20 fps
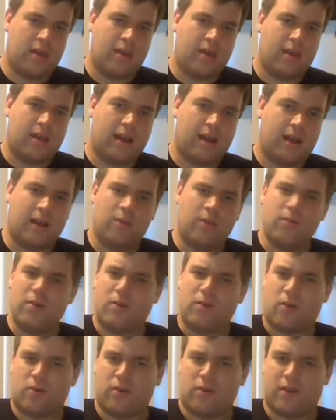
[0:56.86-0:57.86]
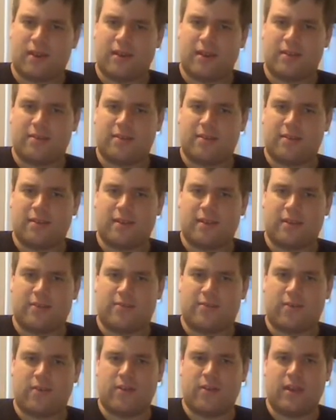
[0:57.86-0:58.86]
Halloween Horror Nights is
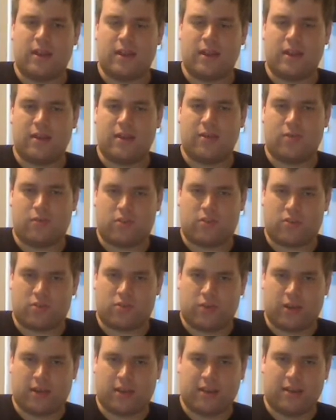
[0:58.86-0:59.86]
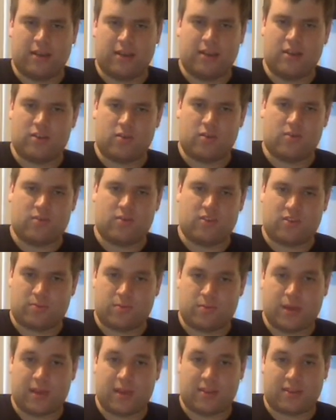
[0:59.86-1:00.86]
very restricted in terms of
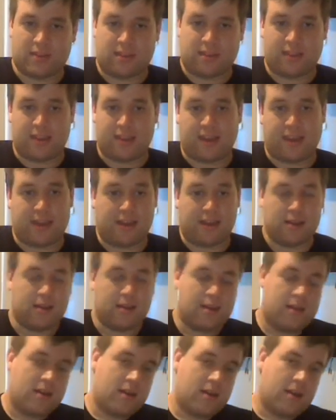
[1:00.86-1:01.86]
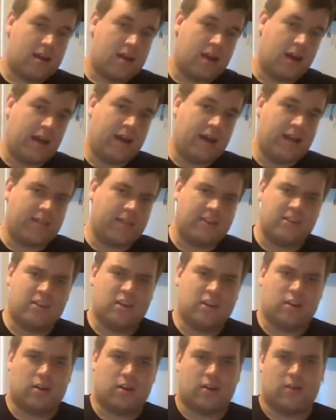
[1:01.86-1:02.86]
space that they get. This
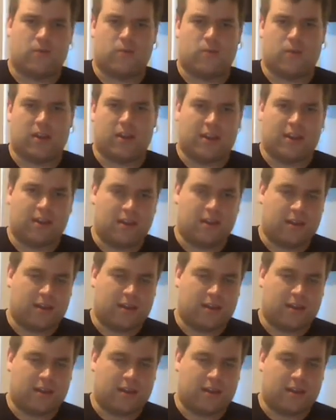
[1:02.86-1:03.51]
year, we're getting a